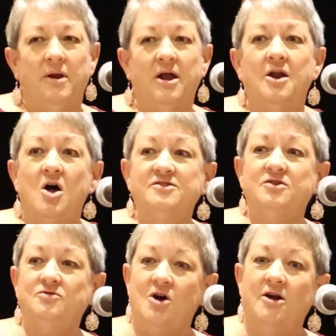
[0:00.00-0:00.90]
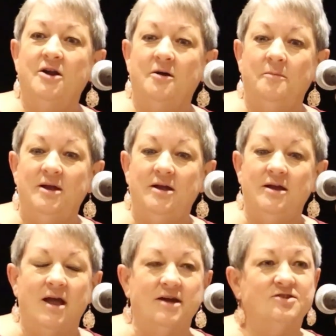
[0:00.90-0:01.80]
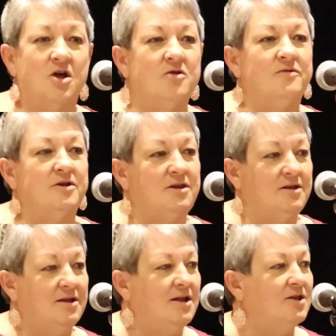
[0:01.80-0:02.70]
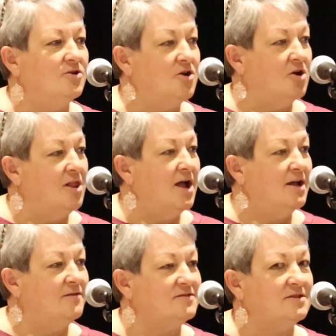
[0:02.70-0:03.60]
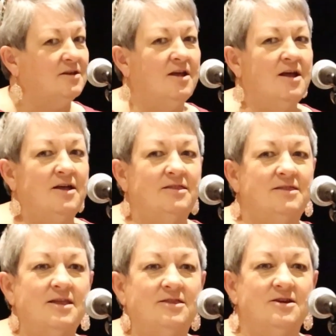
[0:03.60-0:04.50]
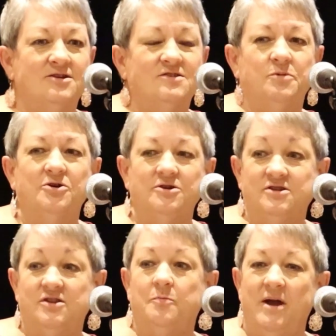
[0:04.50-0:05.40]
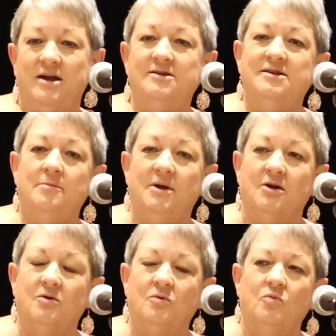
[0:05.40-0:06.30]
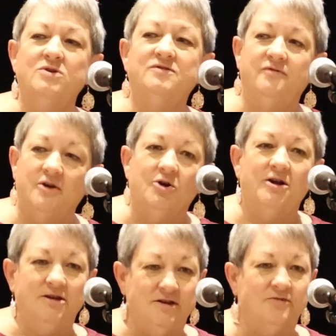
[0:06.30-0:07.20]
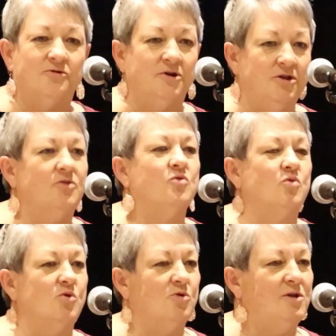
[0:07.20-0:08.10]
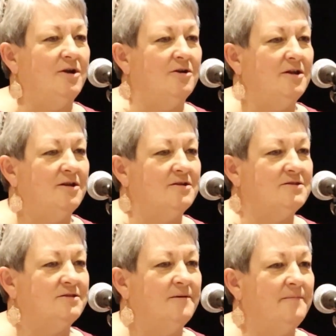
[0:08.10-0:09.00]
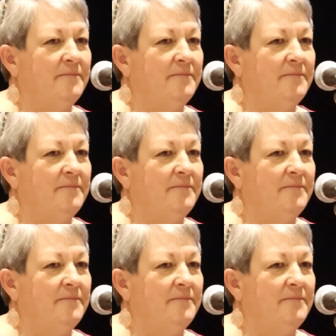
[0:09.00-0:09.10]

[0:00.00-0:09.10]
But it also dawned on me as COVID entered our lives that the experience of the pandemic was very different in the rural areas.